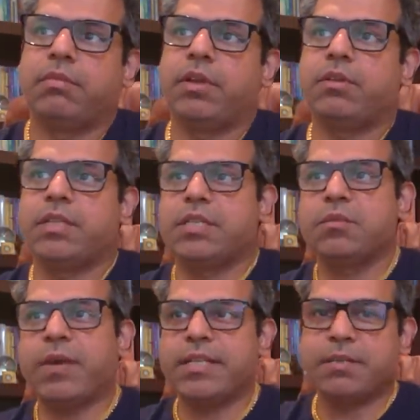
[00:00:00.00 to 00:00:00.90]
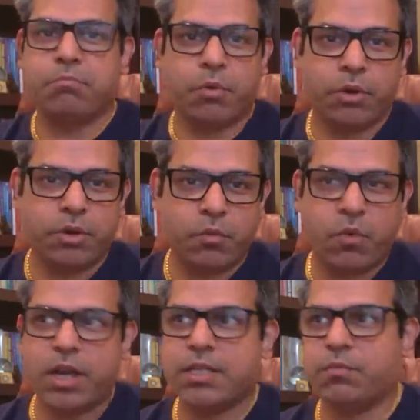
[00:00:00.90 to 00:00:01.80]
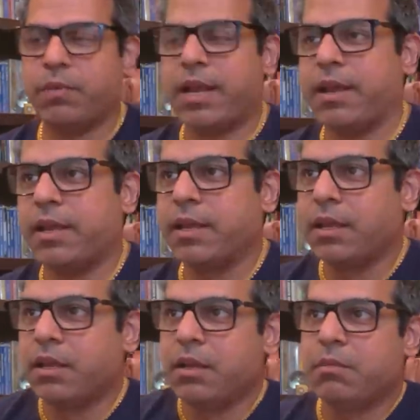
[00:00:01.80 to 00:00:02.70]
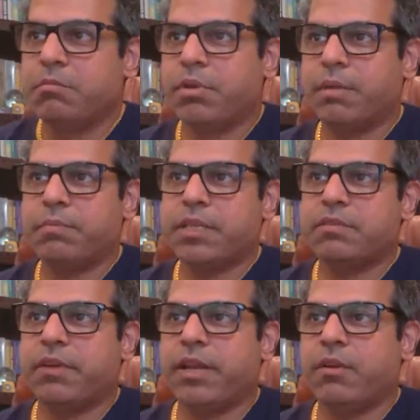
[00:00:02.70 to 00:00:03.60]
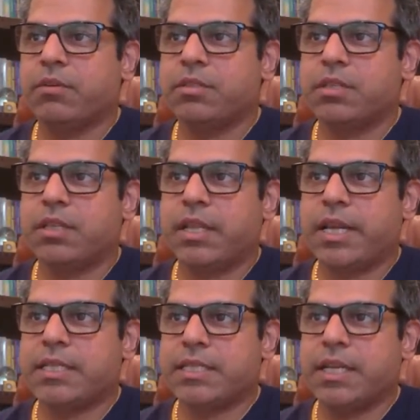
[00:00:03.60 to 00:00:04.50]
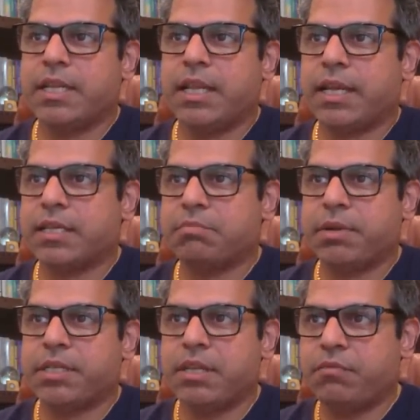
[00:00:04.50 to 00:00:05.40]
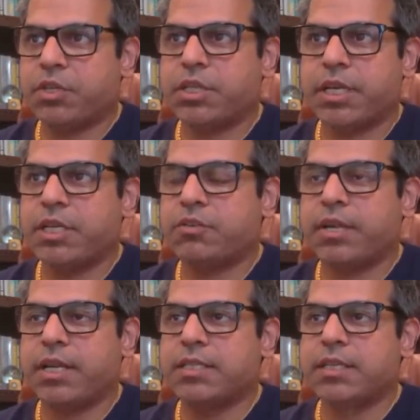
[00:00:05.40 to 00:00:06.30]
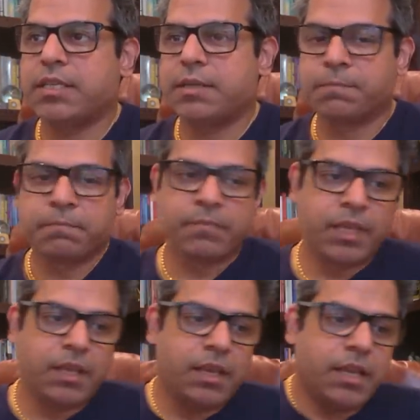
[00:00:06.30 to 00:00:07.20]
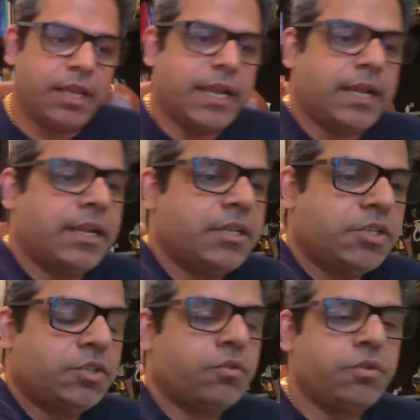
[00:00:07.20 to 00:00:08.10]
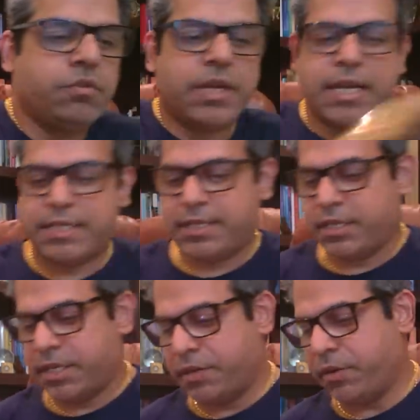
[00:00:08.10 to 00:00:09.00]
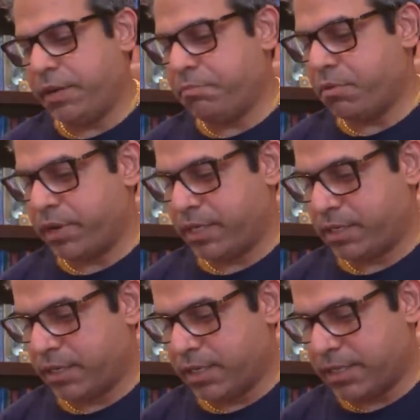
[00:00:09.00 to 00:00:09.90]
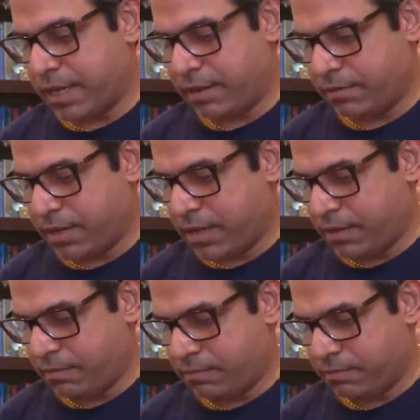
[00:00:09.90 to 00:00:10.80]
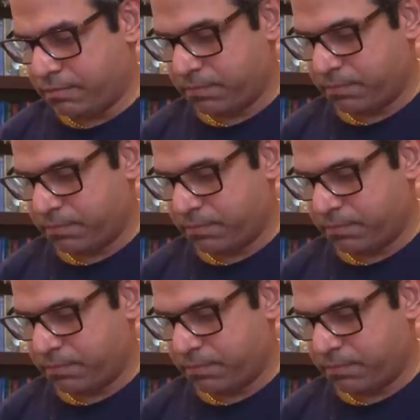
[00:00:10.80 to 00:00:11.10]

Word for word: you know this is why it's important to watch when i put up these videos that i said like especially for shani transit and i gotta show you guys the degree point because i um